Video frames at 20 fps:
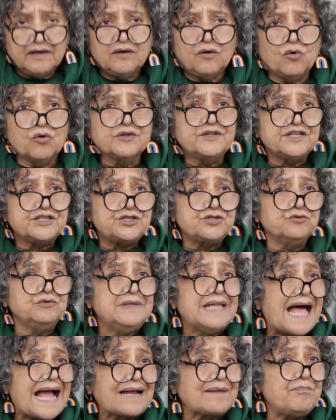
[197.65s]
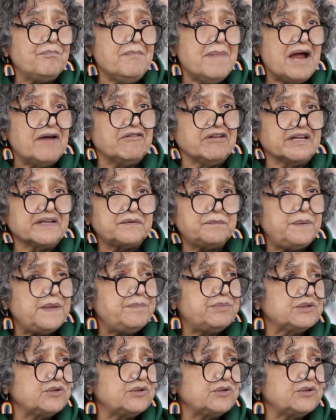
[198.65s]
or that you lack merit. People